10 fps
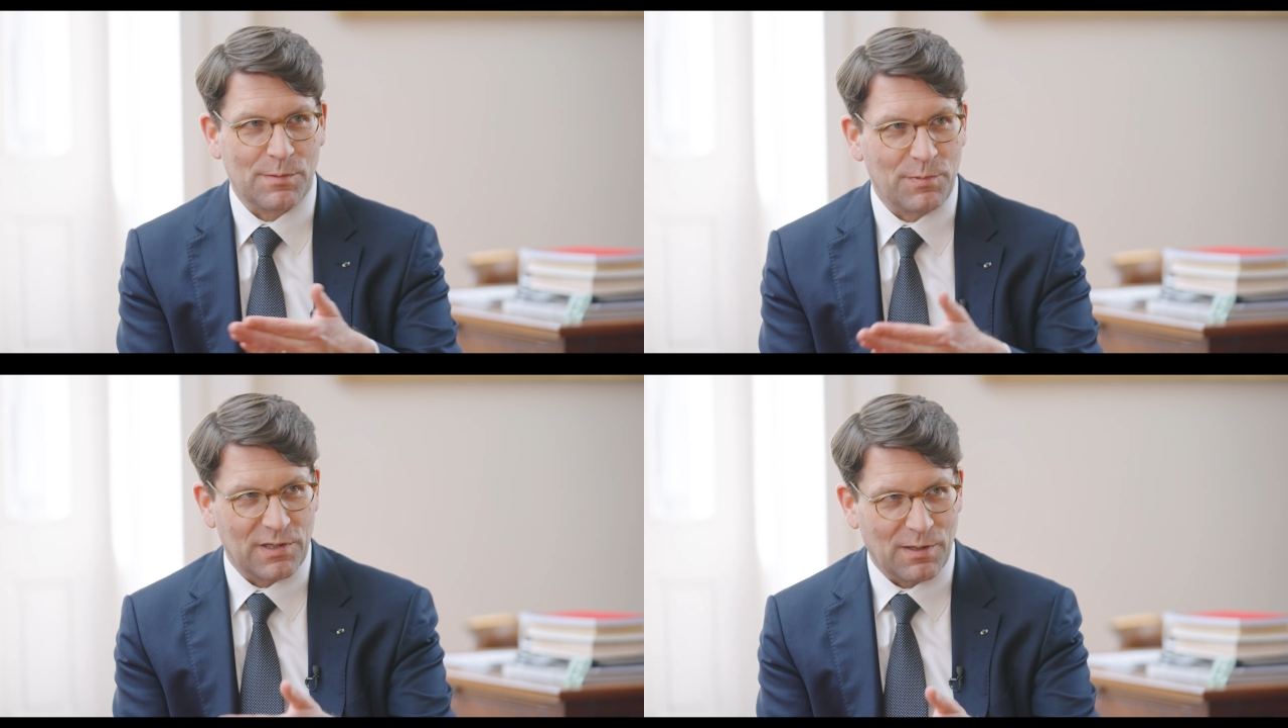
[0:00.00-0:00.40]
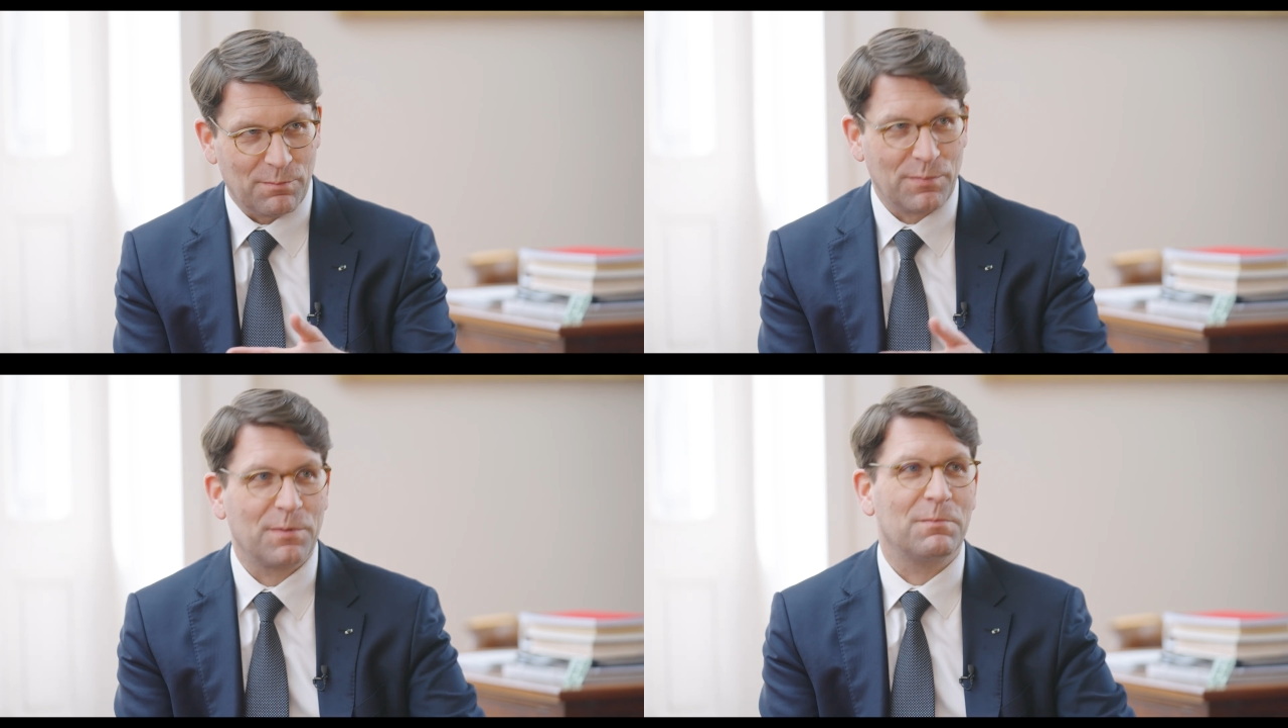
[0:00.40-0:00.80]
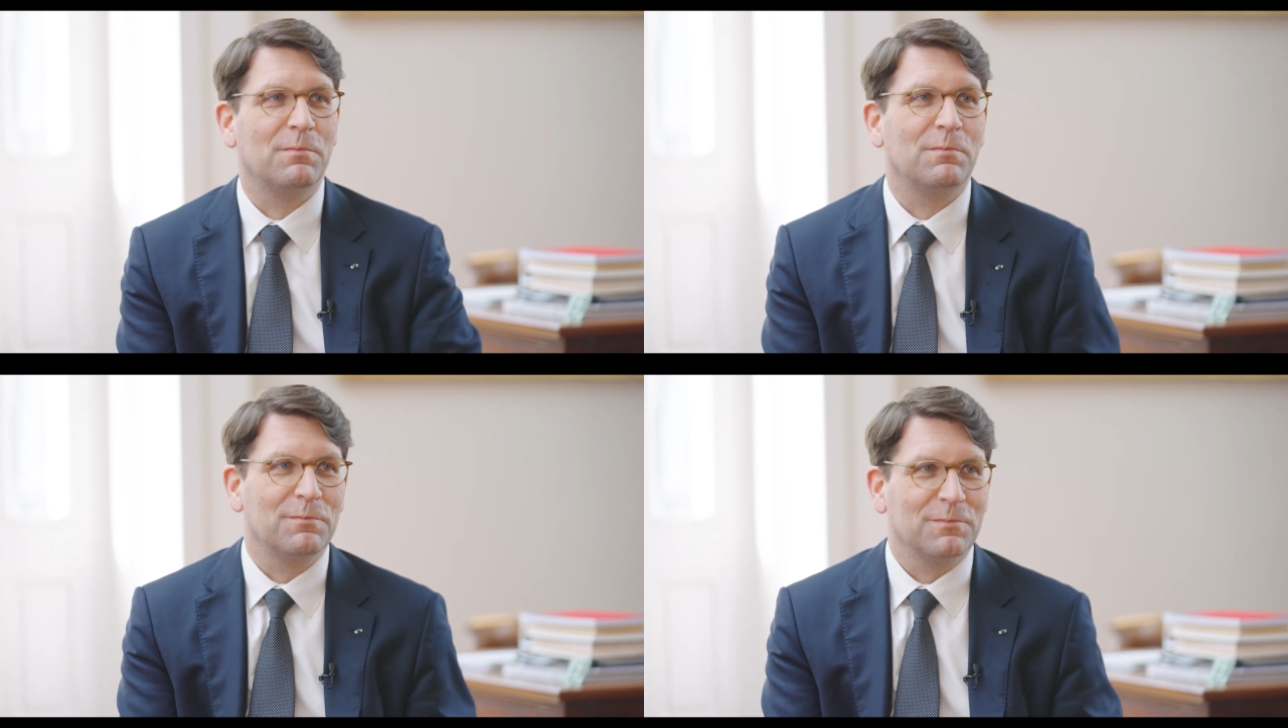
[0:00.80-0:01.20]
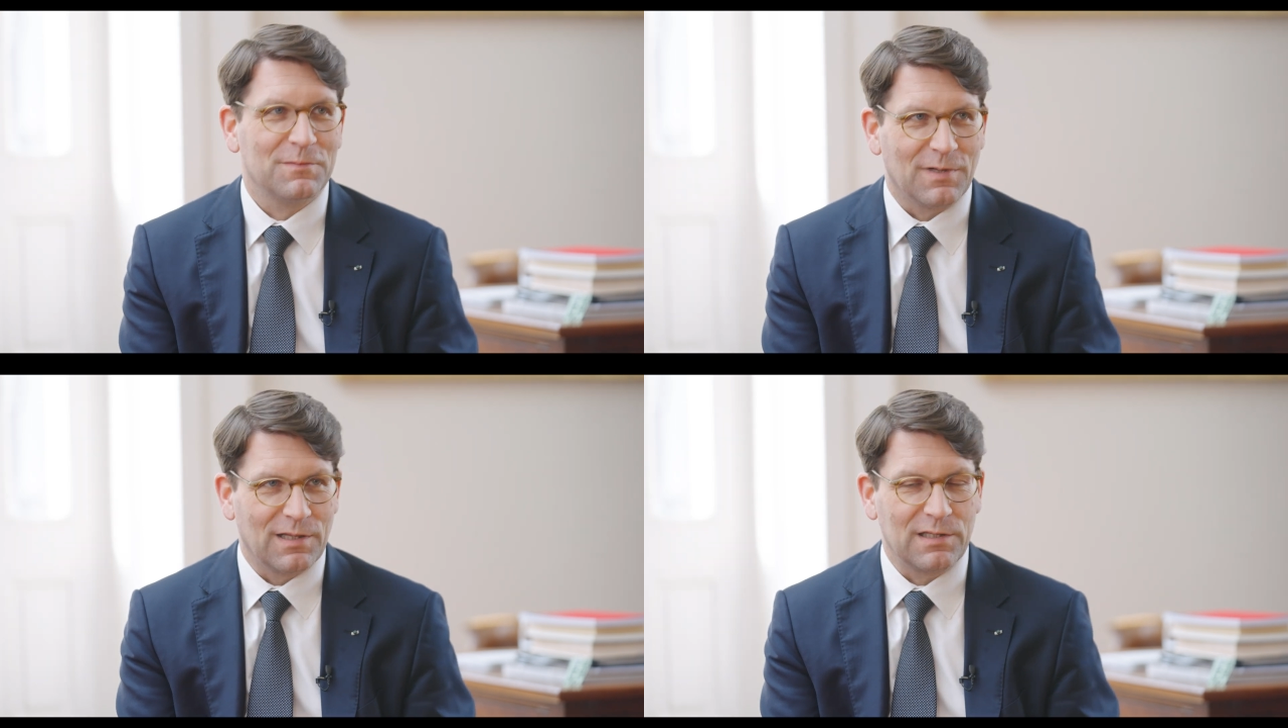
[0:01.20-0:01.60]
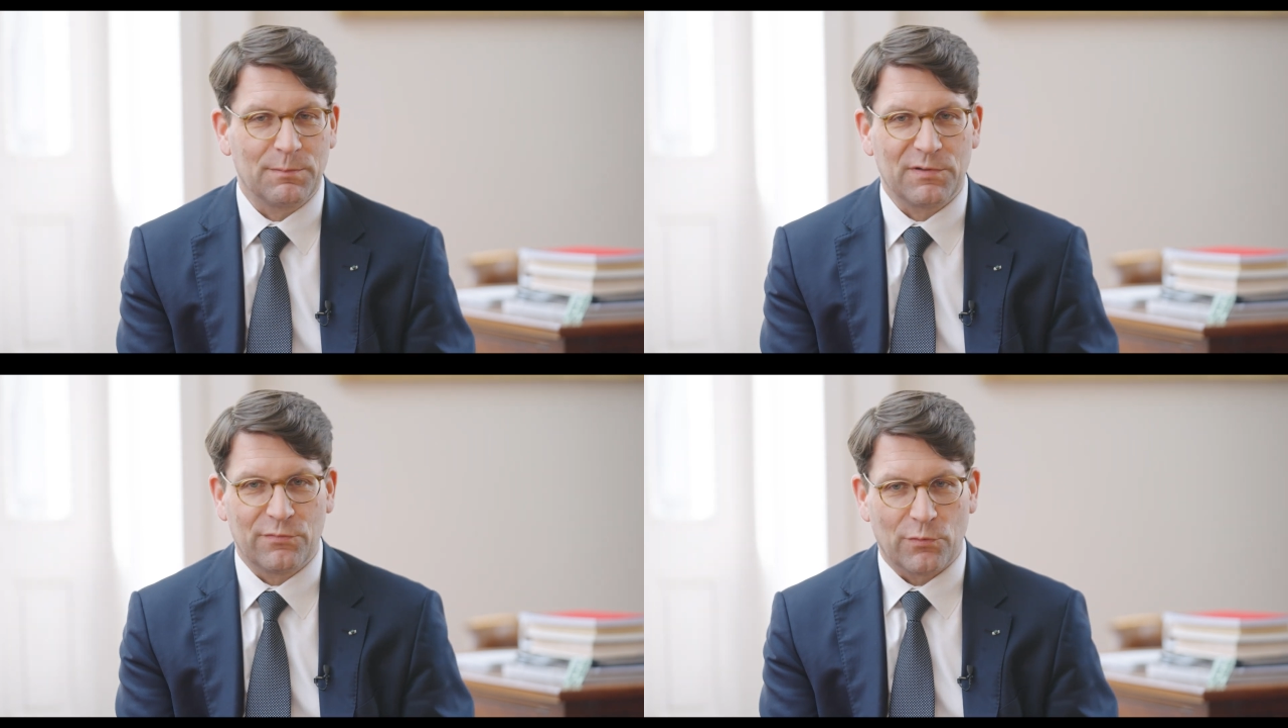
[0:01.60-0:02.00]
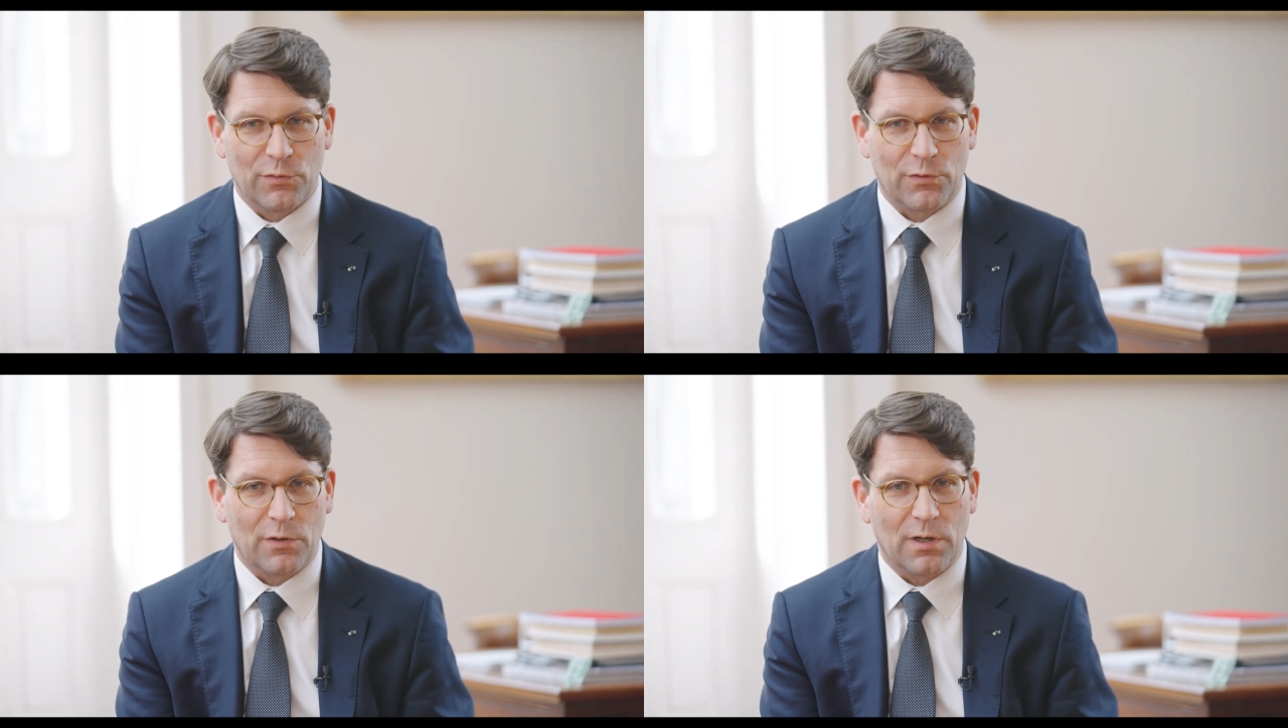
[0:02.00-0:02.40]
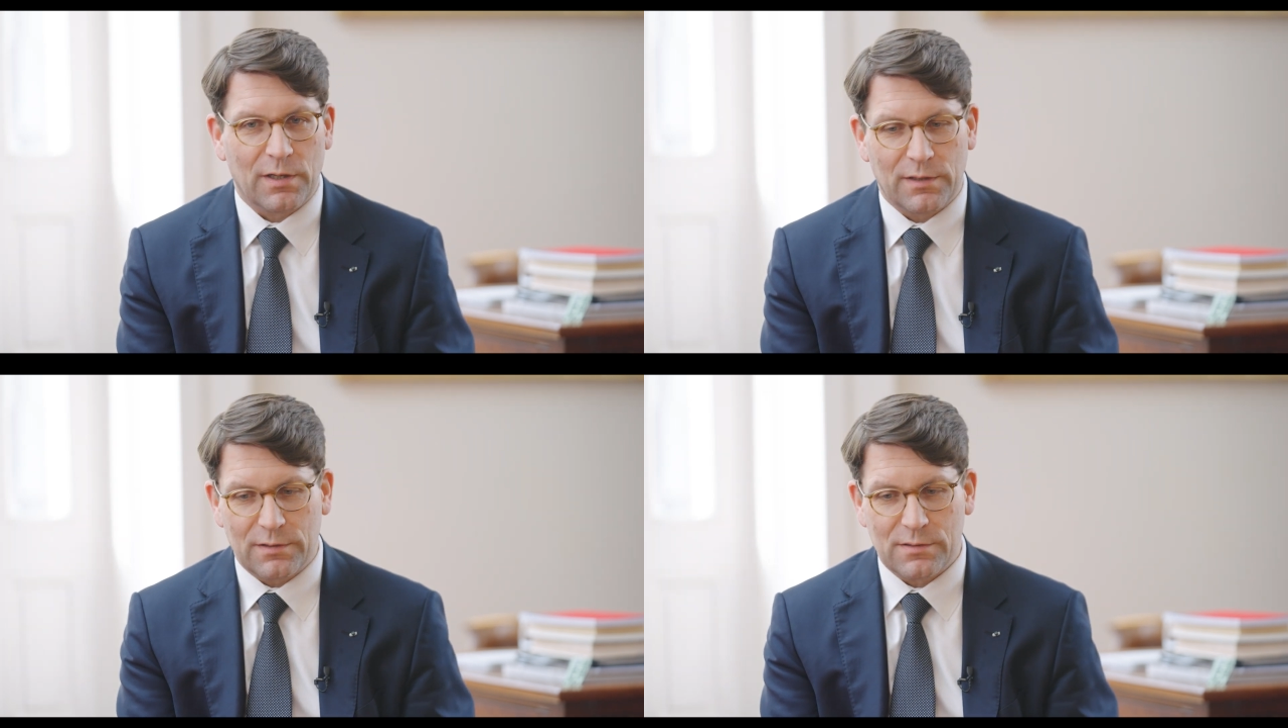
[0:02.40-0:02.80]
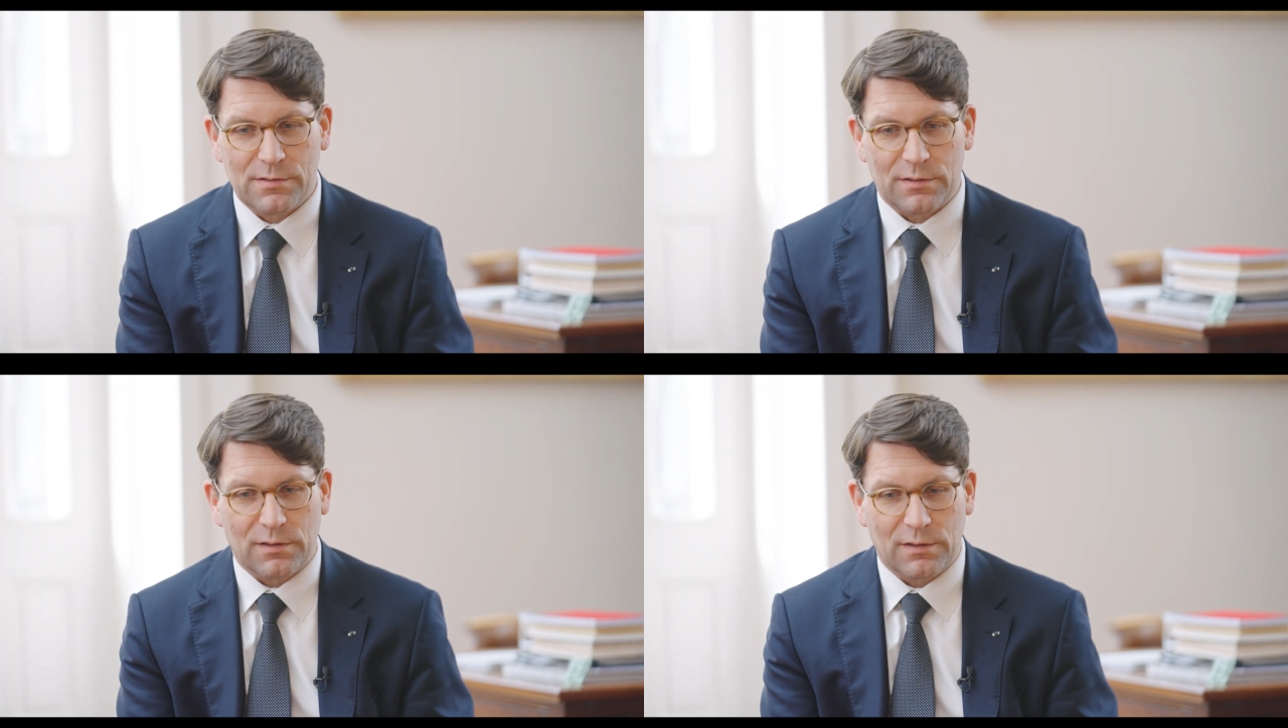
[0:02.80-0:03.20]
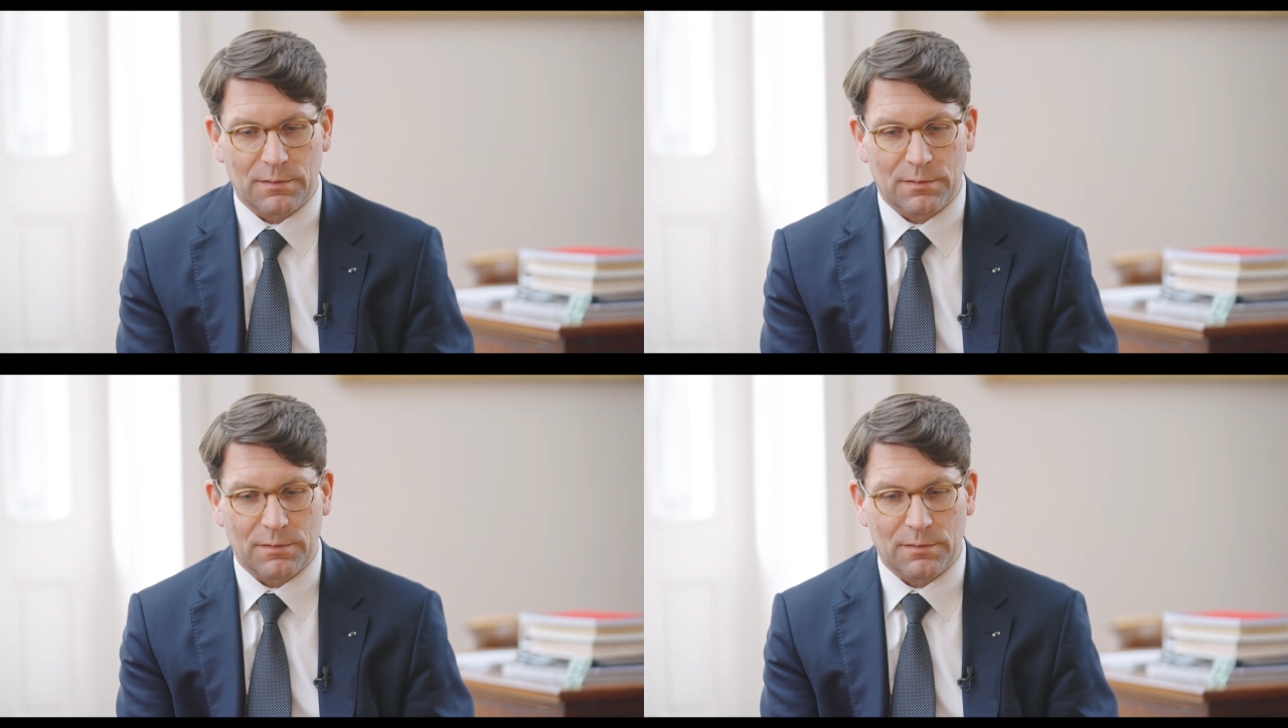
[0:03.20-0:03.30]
stepping up a little bit further and